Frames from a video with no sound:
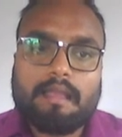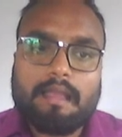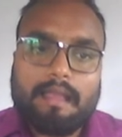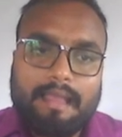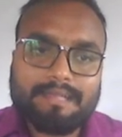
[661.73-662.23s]

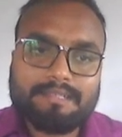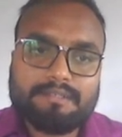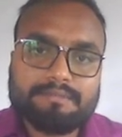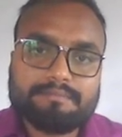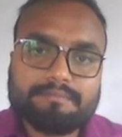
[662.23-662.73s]
and
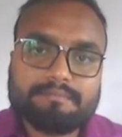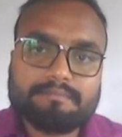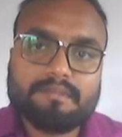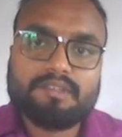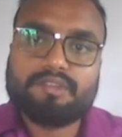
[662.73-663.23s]

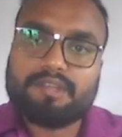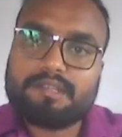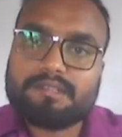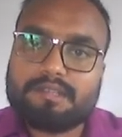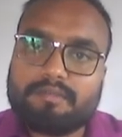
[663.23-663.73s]

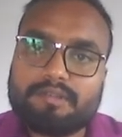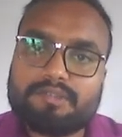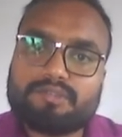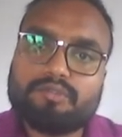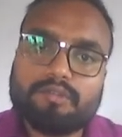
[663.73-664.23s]
tense
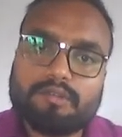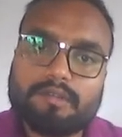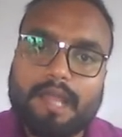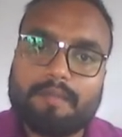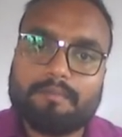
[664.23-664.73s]
refers to
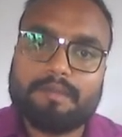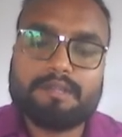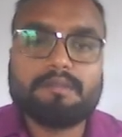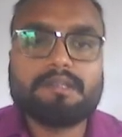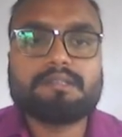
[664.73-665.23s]
time. It
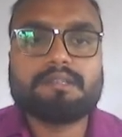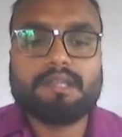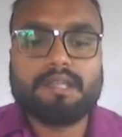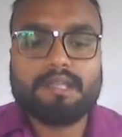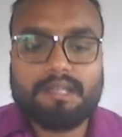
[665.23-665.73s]
means
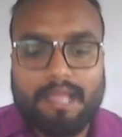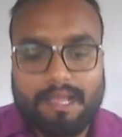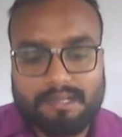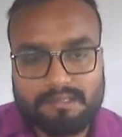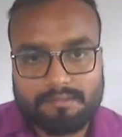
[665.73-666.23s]
any
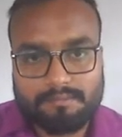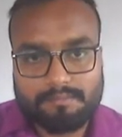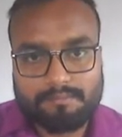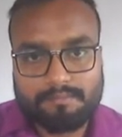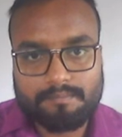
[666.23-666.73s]
action
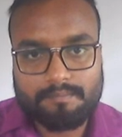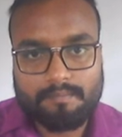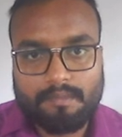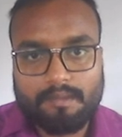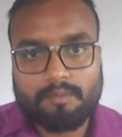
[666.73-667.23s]

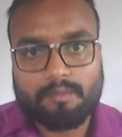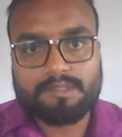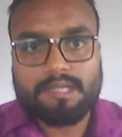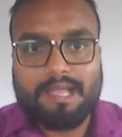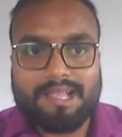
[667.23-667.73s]

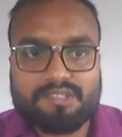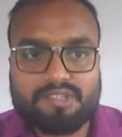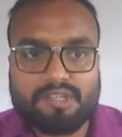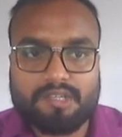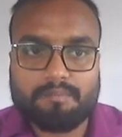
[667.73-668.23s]
which has
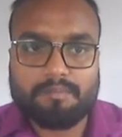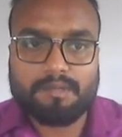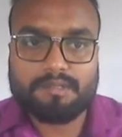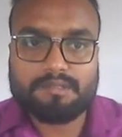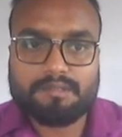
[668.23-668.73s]
taken
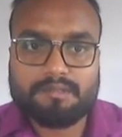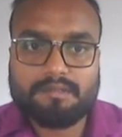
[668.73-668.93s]
place